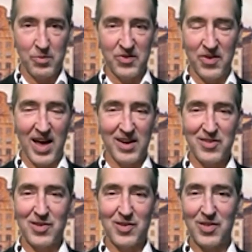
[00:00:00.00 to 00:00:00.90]

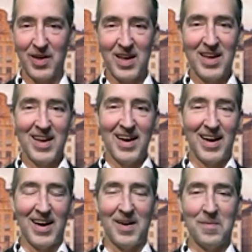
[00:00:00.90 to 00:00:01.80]
strategies,
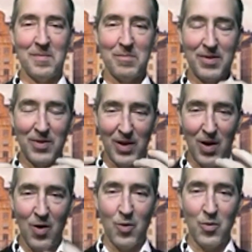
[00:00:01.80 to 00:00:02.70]
but you can
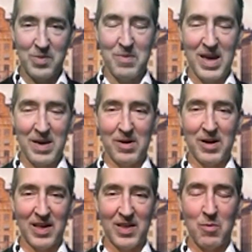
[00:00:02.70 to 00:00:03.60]
always make
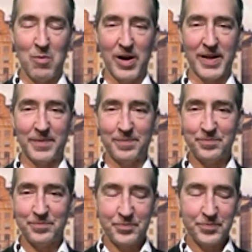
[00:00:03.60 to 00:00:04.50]
money in the market.
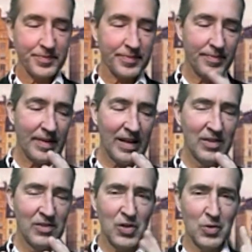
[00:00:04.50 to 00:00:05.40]

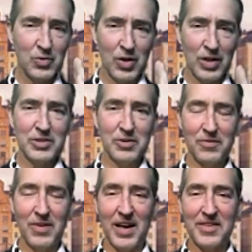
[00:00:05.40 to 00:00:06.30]
And so talk to your
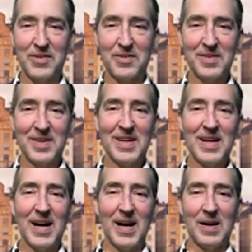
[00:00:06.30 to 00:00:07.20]
advisor,
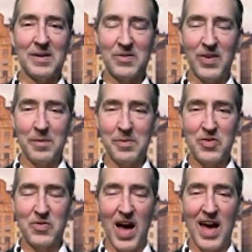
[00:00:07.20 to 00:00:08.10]
develop your
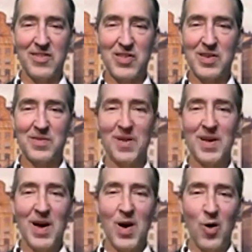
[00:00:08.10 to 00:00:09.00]
strategy.
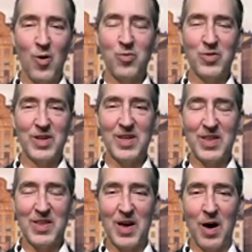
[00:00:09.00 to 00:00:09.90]
Hopefully
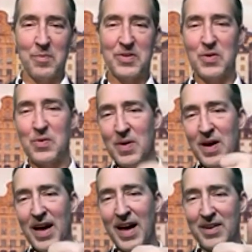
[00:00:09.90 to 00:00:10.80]
this helps you,
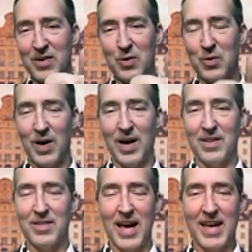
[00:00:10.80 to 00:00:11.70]
and you
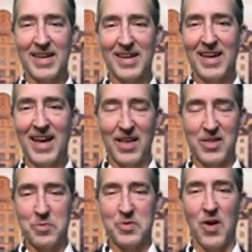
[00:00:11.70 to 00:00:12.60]
like and
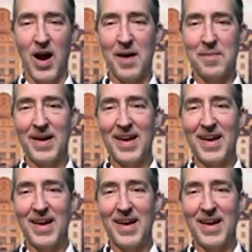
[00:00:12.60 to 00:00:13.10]
subscribe,